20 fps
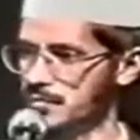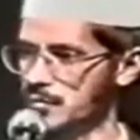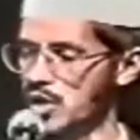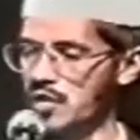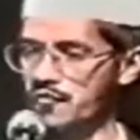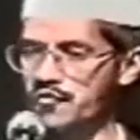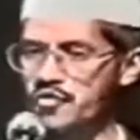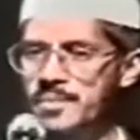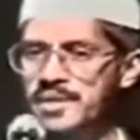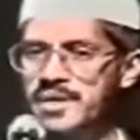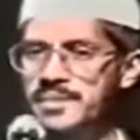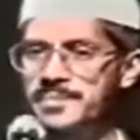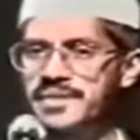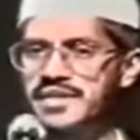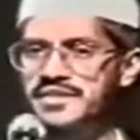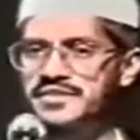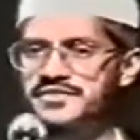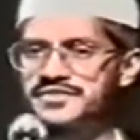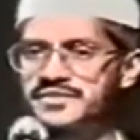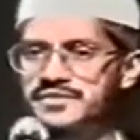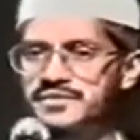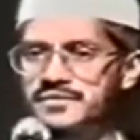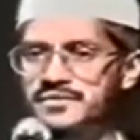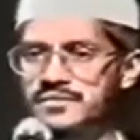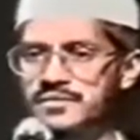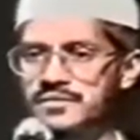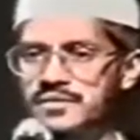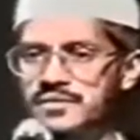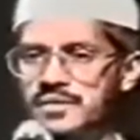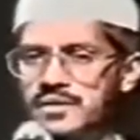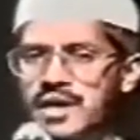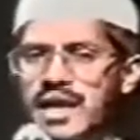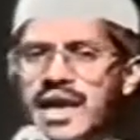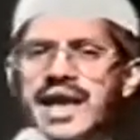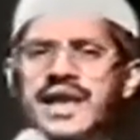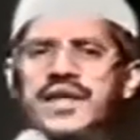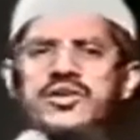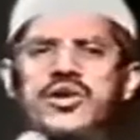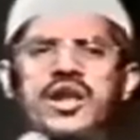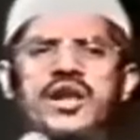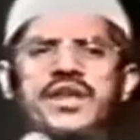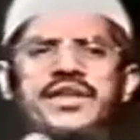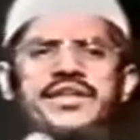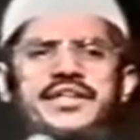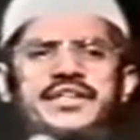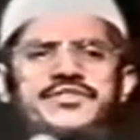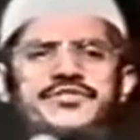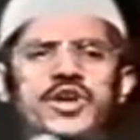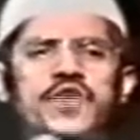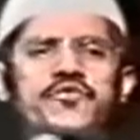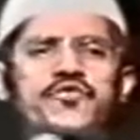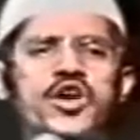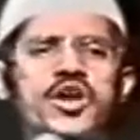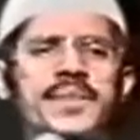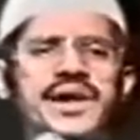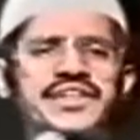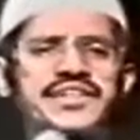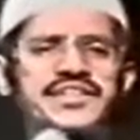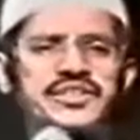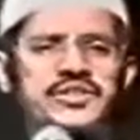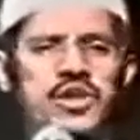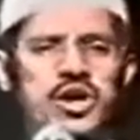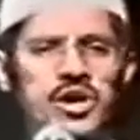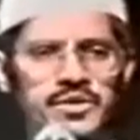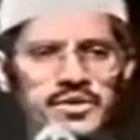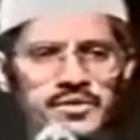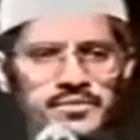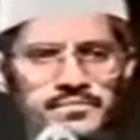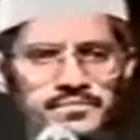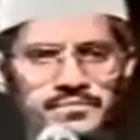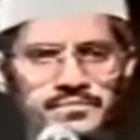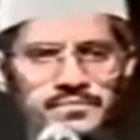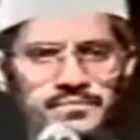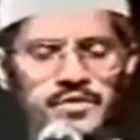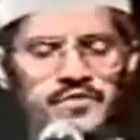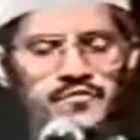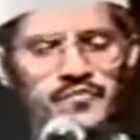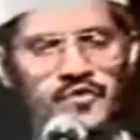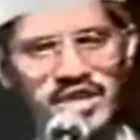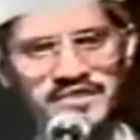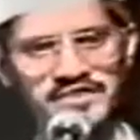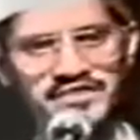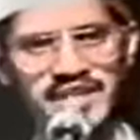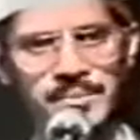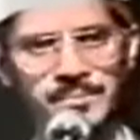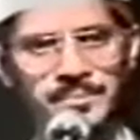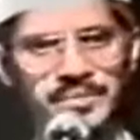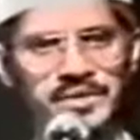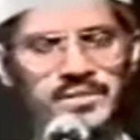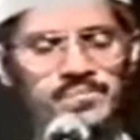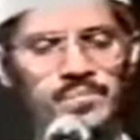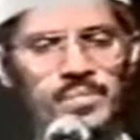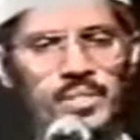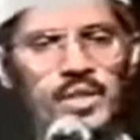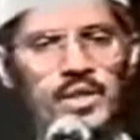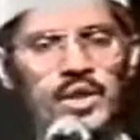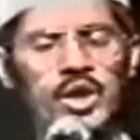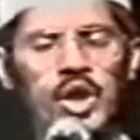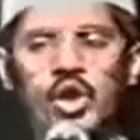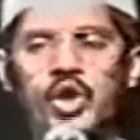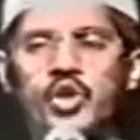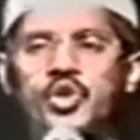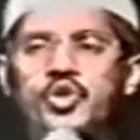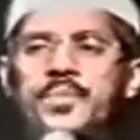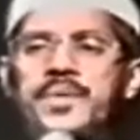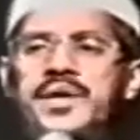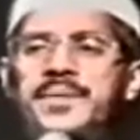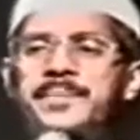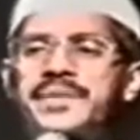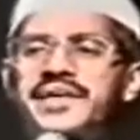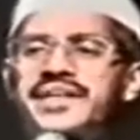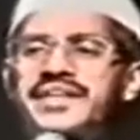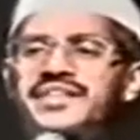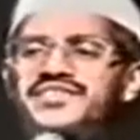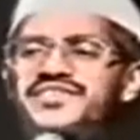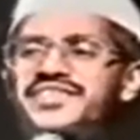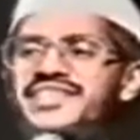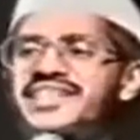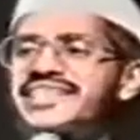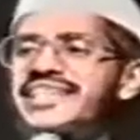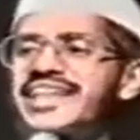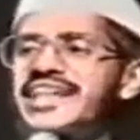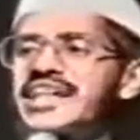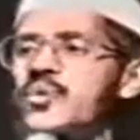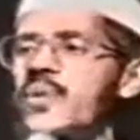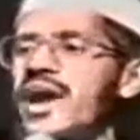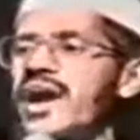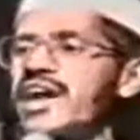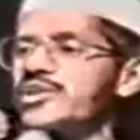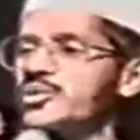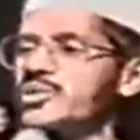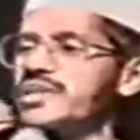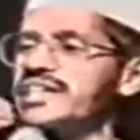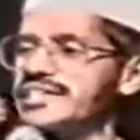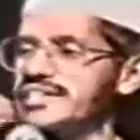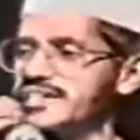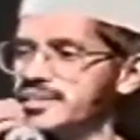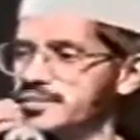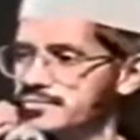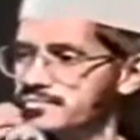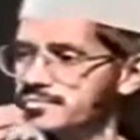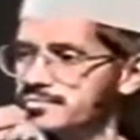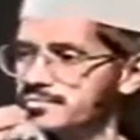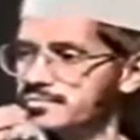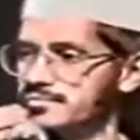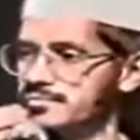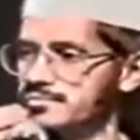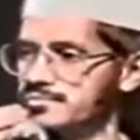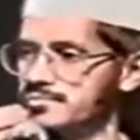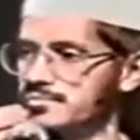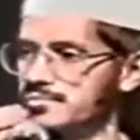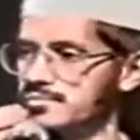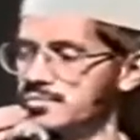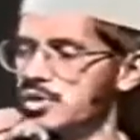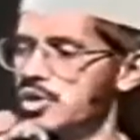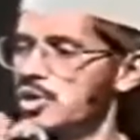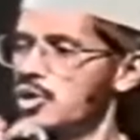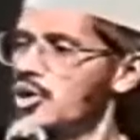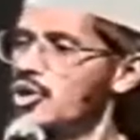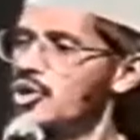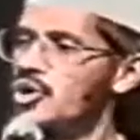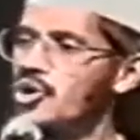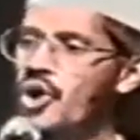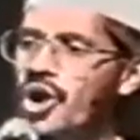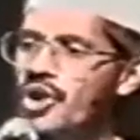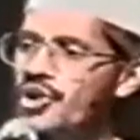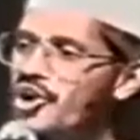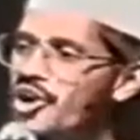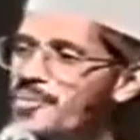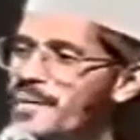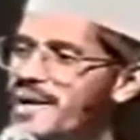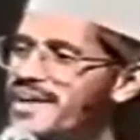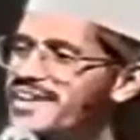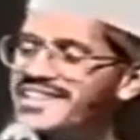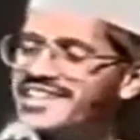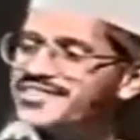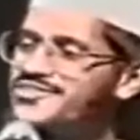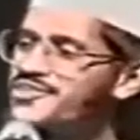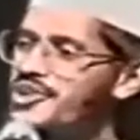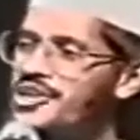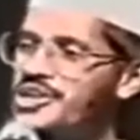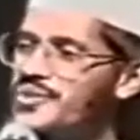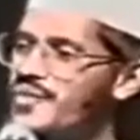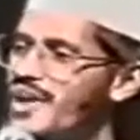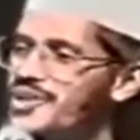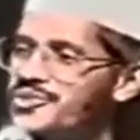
of human beings and qualities of Almighty God. For example, human beings, they require to eat. God Almighty does not require